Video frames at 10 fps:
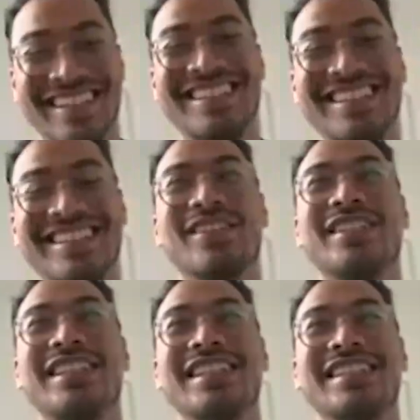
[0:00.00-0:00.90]

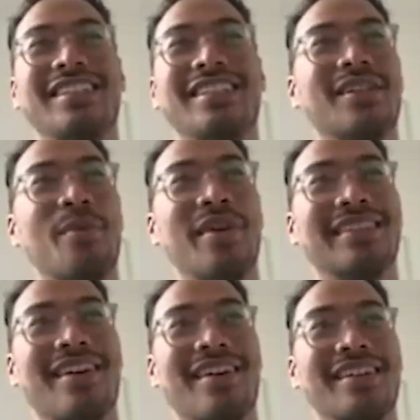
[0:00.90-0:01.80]
She's an
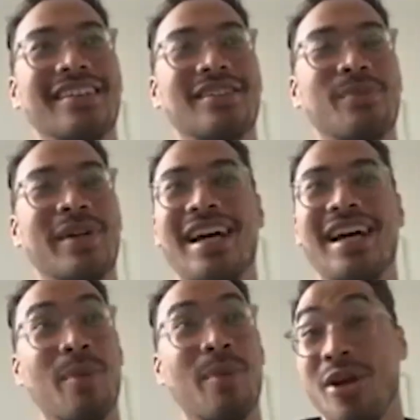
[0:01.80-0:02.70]
amazing artist. My dad,
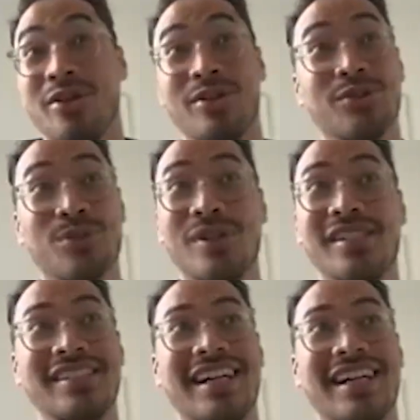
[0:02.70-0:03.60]
my brother as
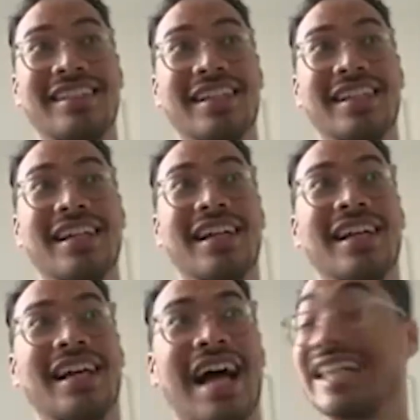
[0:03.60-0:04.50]
well. I think
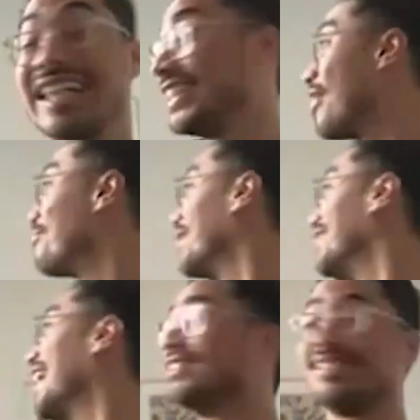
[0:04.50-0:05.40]
I actually have my
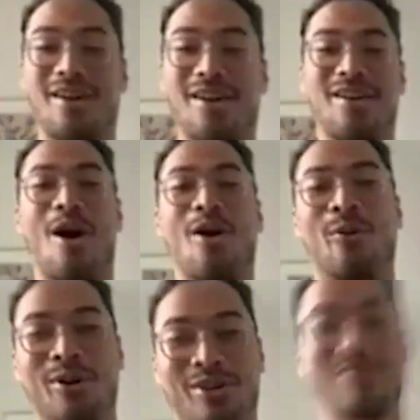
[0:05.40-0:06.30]
dad's
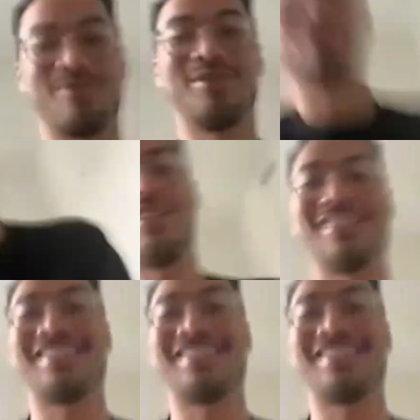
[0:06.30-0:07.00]
artwork from this project.